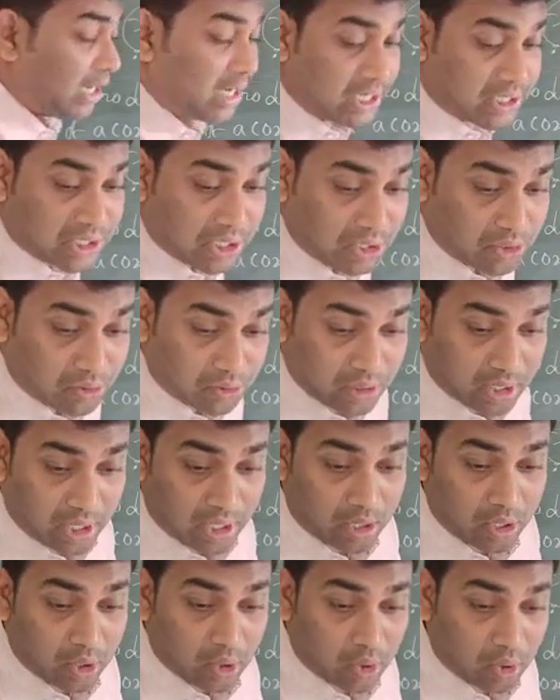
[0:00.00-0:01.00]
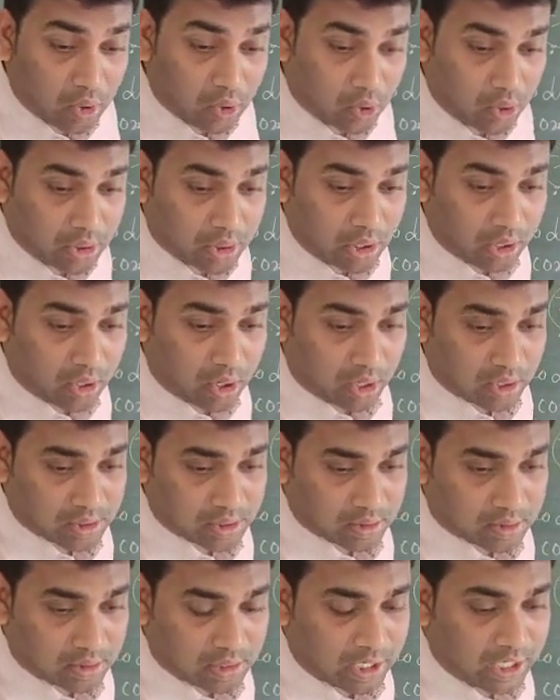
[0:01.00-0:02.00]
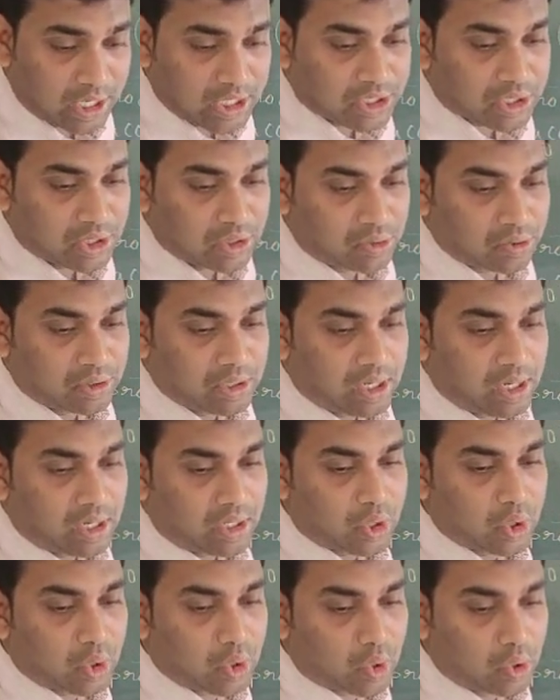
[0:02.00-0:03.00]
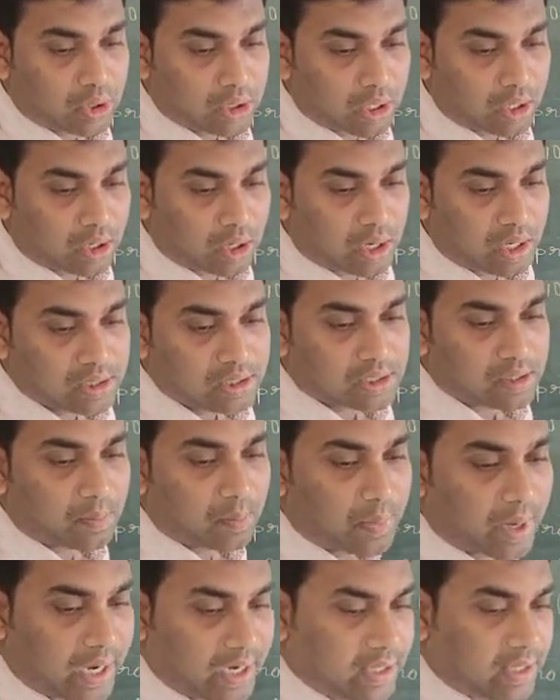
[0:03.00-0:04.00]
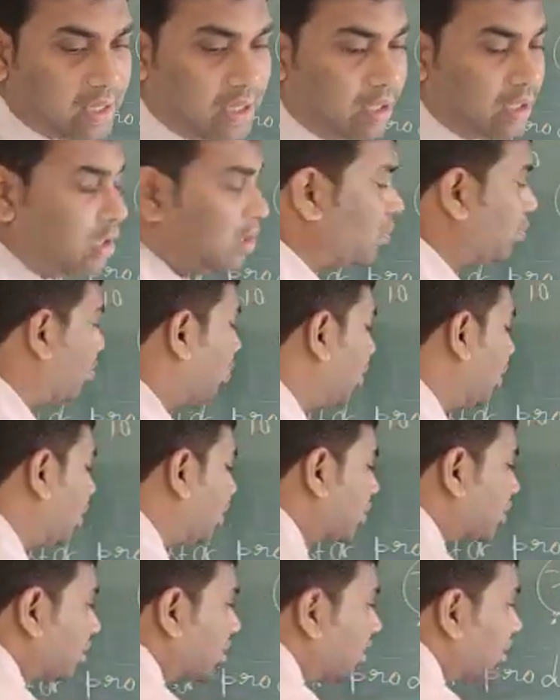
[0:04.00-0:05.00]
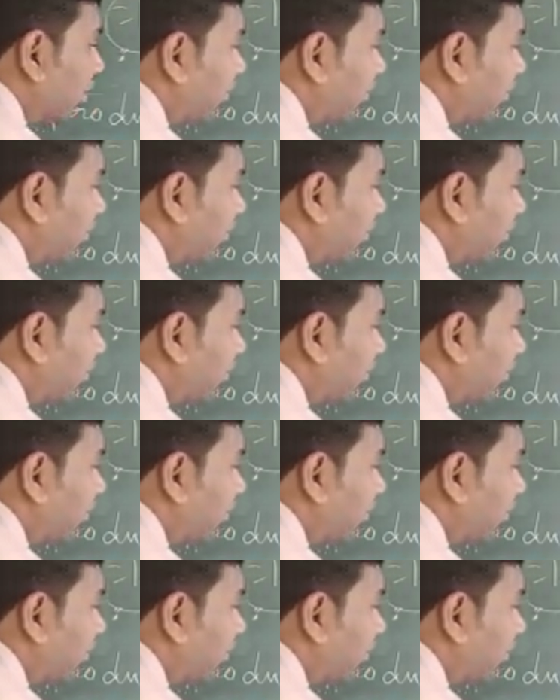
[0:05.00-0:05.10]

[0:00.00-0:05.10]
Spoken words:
addition to the total cost. Addition to the total cost by the production